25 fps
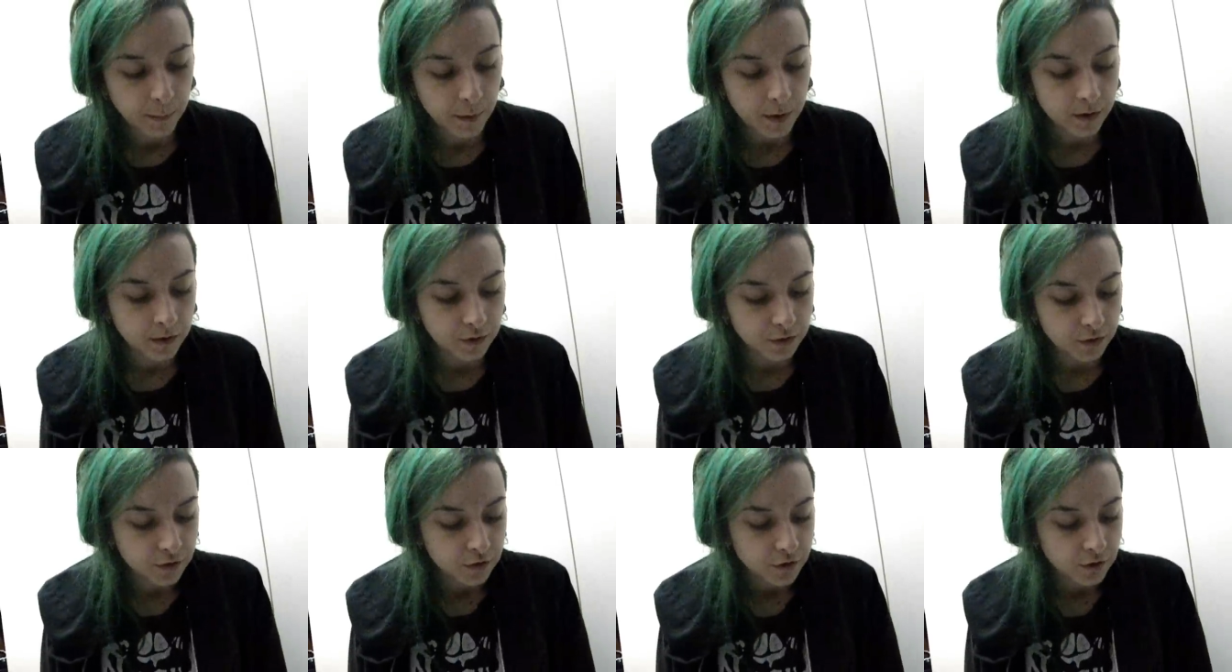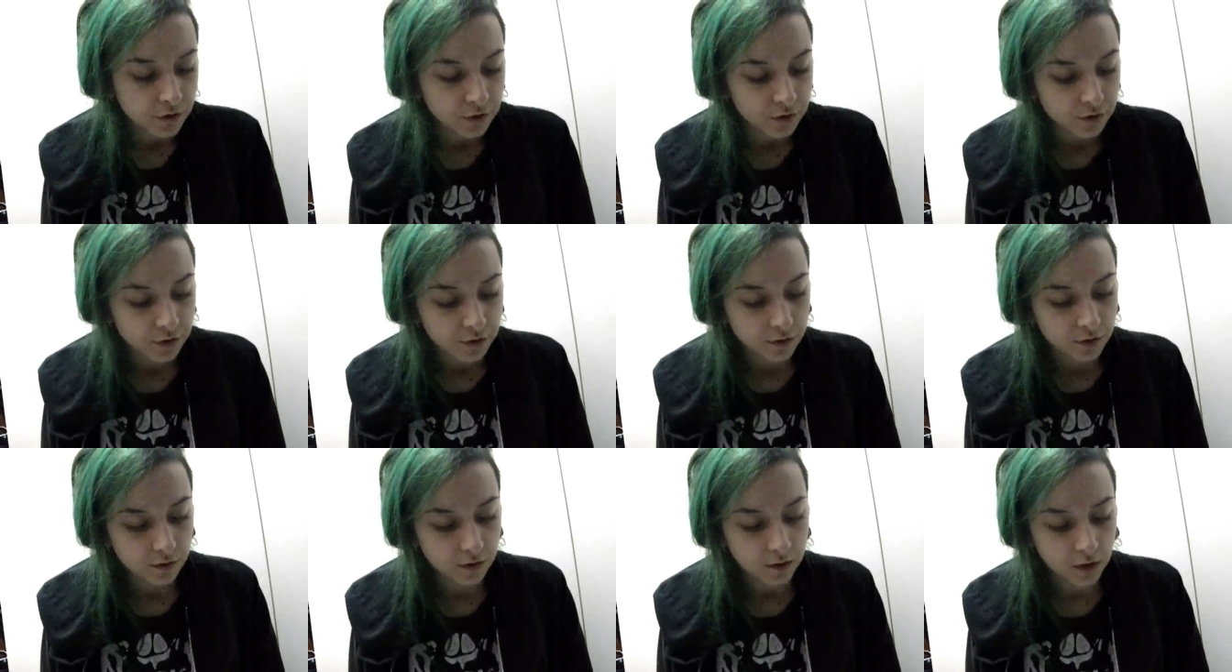Pinch
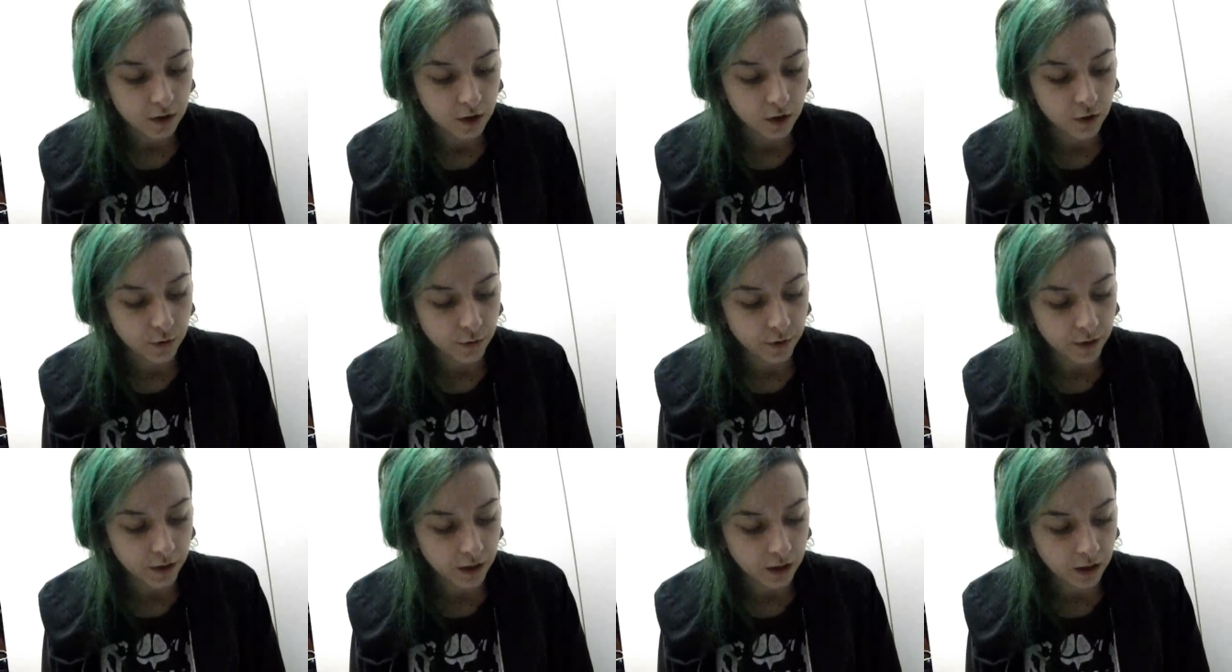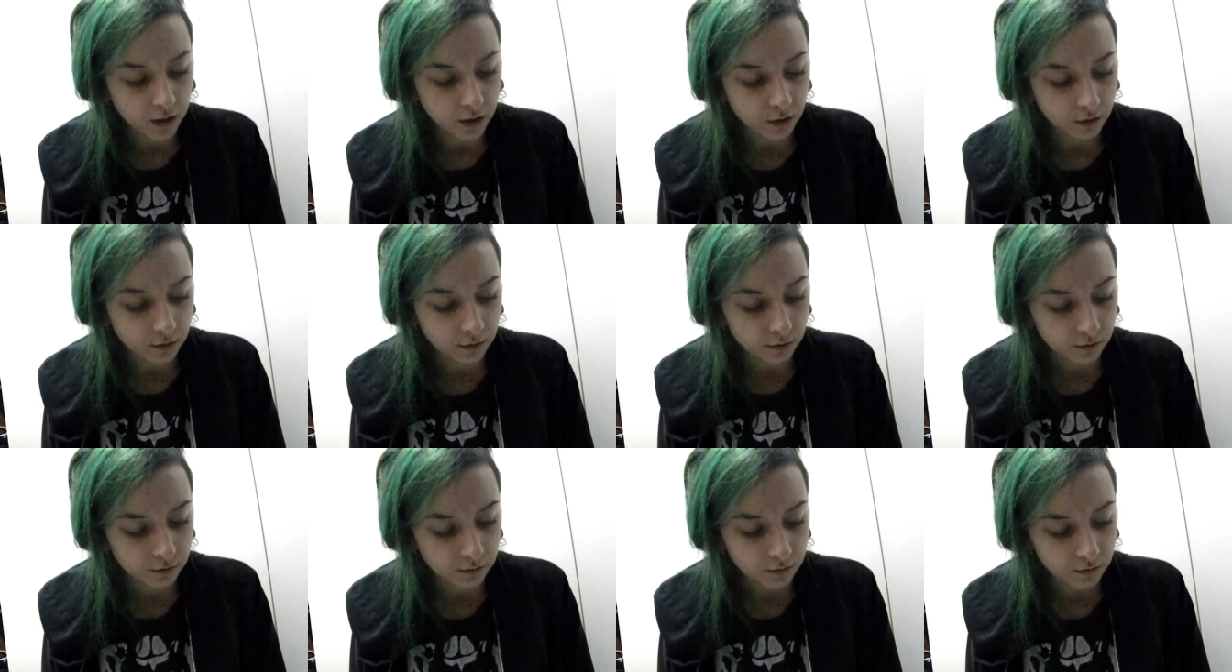your
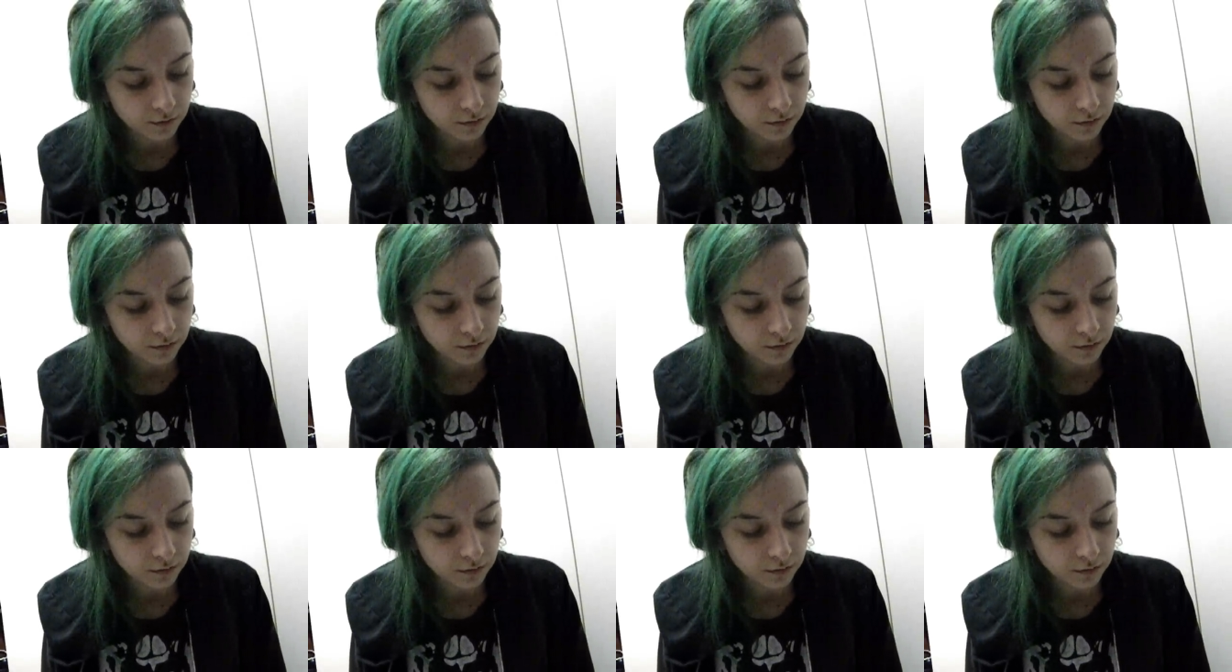ego.